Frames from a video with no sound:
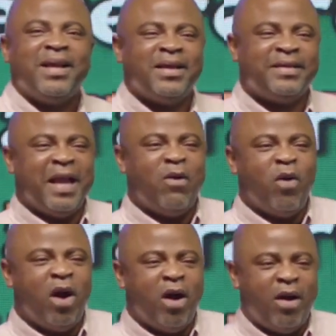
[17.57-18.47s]
The
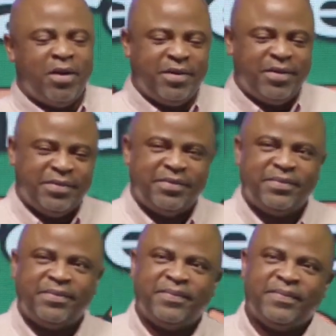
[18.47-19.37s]
Word,
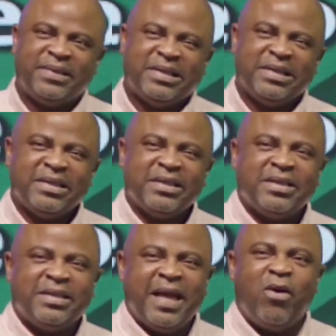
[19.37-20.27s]

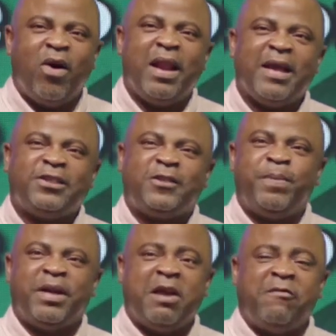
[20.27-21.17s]
the Holy
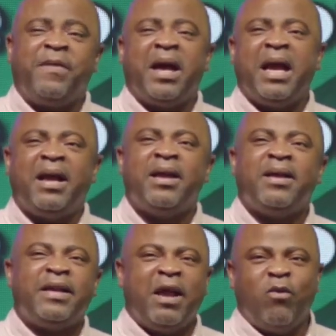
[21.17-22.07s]
Spirit, the Father,
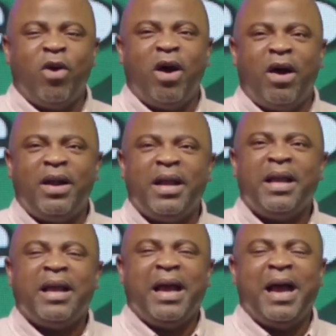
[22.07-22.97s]
the Word,
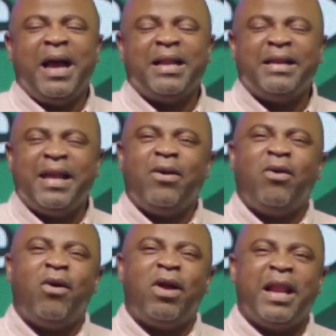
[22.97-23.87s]
and the
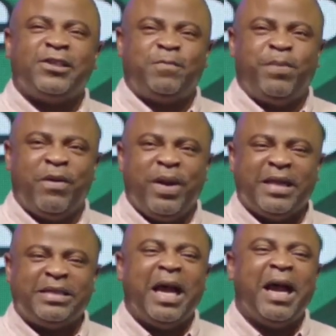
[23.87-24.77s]
Holy
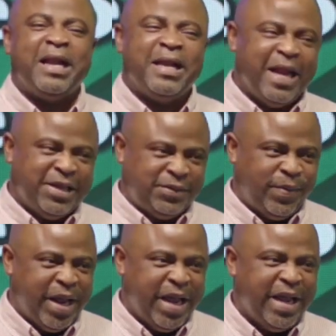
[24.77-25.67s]
Spirit, and these
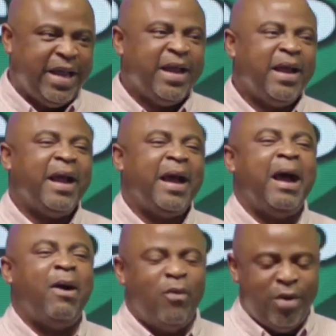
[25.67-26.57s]
three
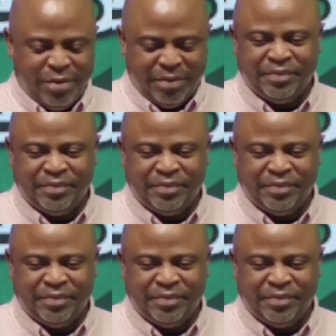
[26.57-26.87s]
are one.